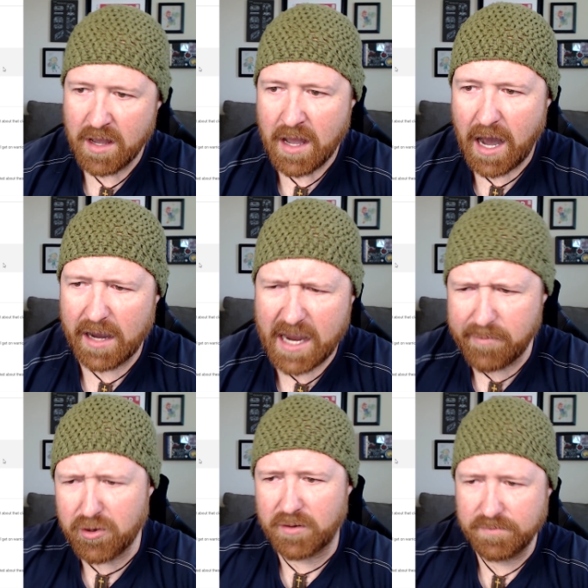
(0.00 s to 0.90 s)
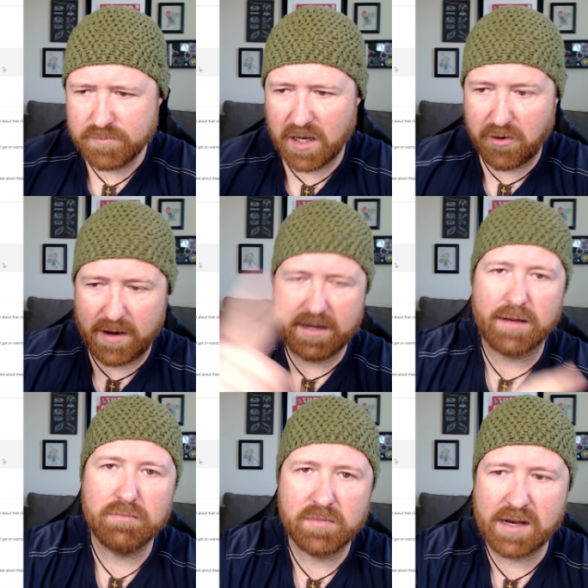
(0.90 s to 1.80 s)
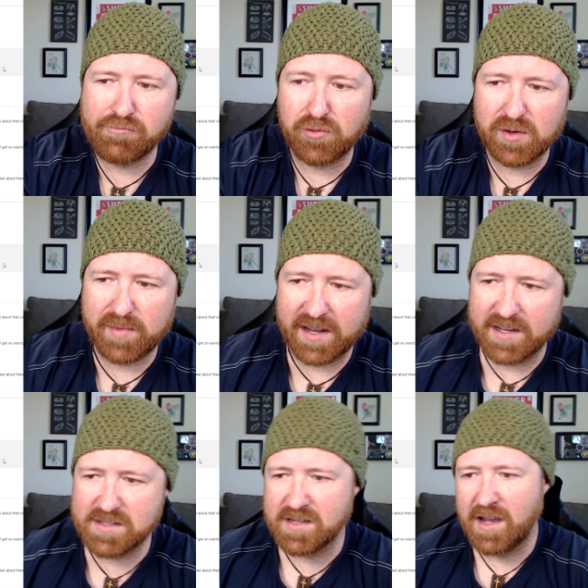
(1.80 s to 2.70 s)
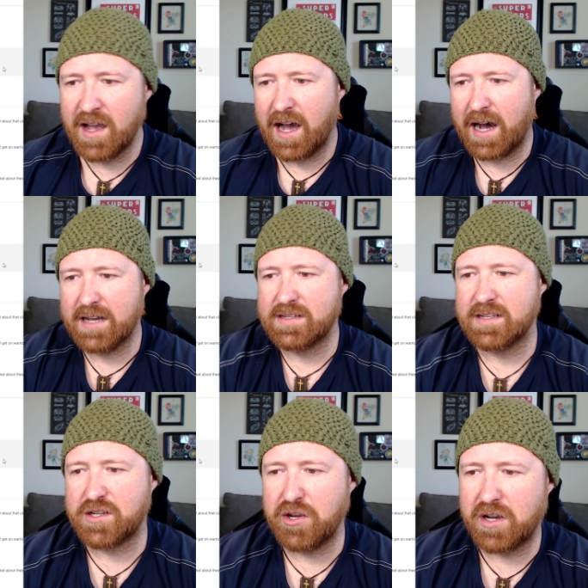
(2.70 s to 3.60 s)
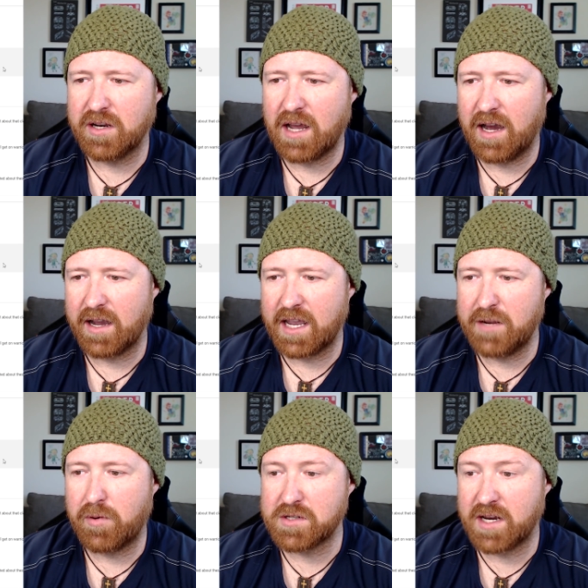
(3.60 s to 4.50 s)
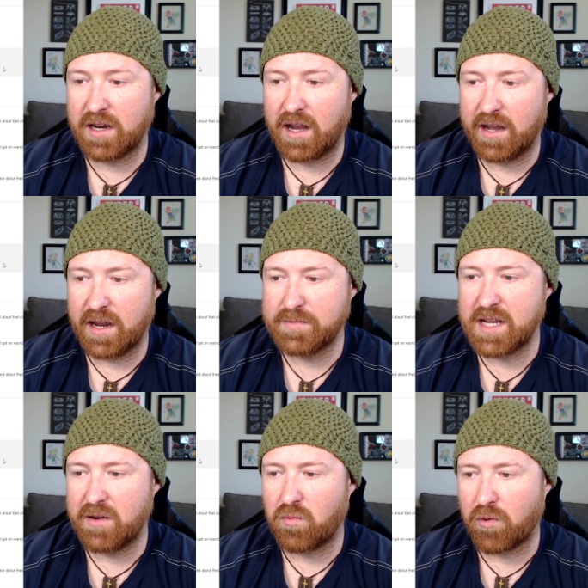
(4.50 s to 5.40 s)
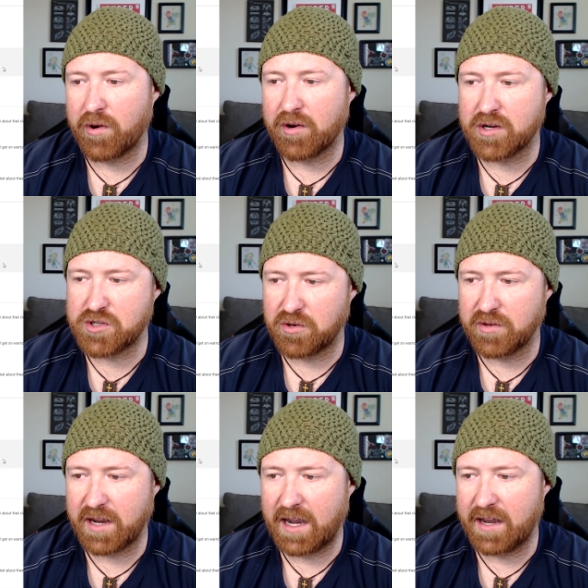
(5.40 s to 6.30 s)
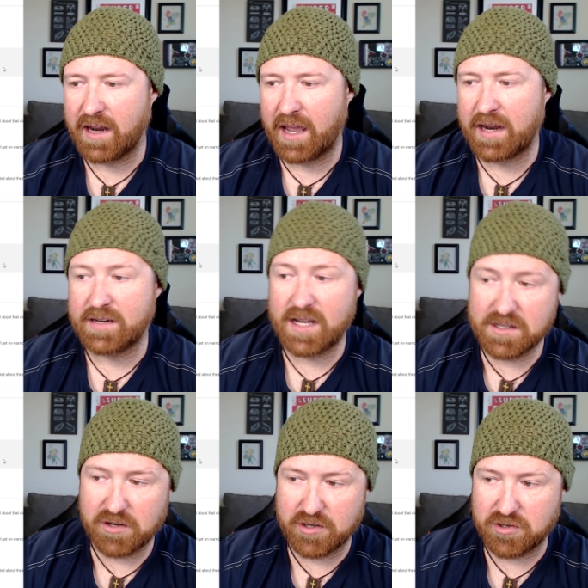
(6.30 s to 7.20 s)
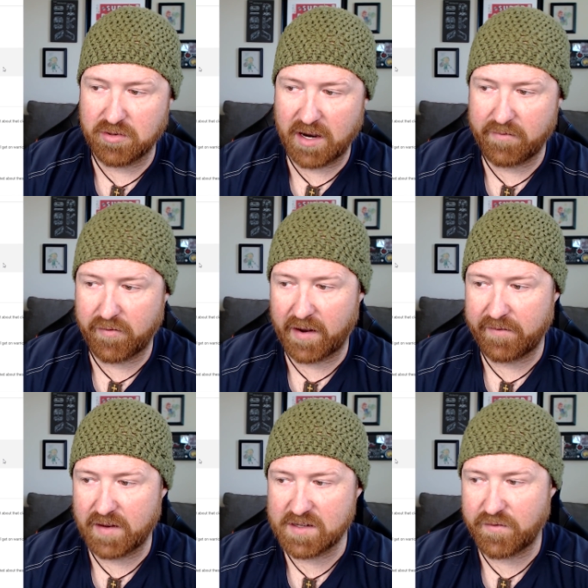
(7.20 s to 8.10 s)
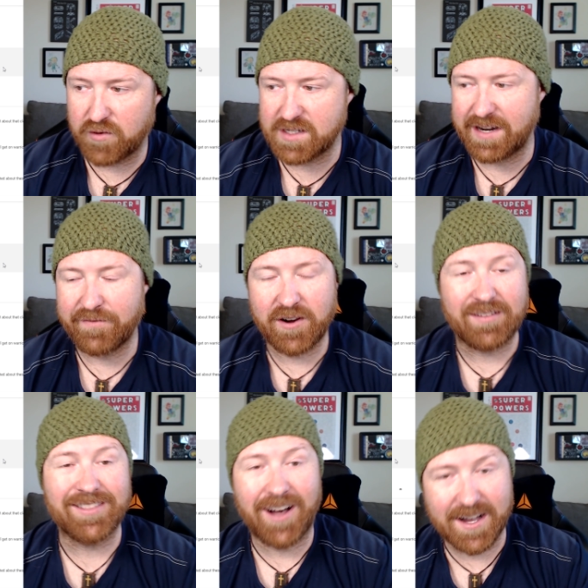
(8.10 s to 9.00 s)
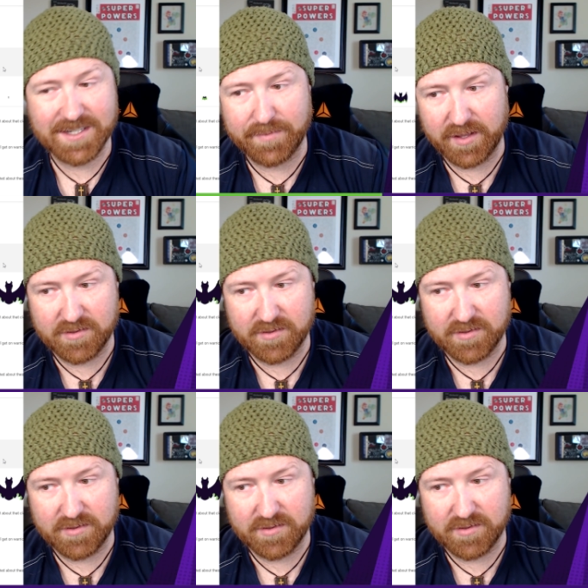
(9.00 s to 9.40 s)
uh, Gabriel, a great name, the name of one of my kids. Uh, says you can uh, can you post an, an, update warrior controller guide and a dancer controller guide for Final Fantasy XIV? I'm very lost about those